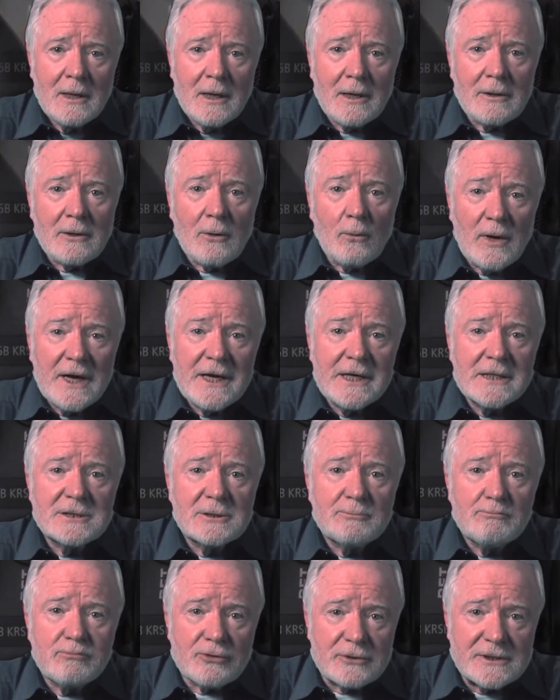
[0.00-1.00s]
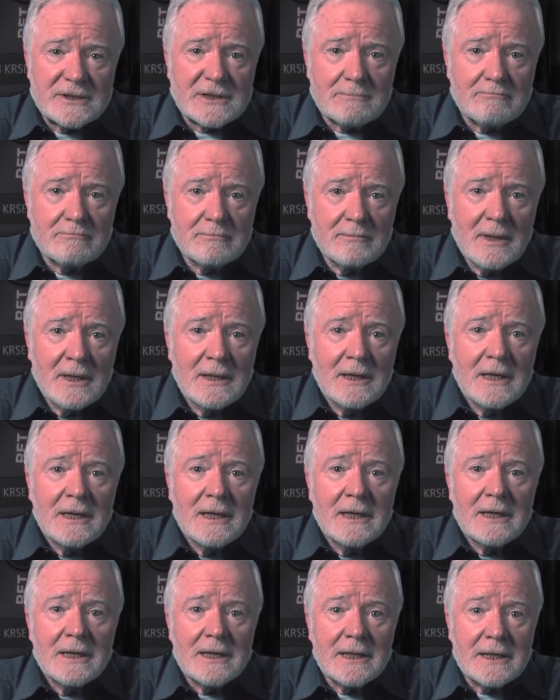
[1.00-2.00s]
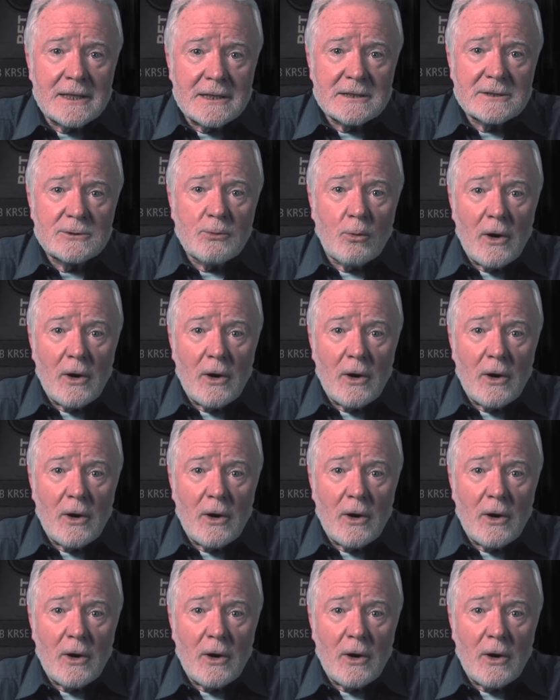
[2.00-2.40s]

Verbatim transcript: And the wedge prism is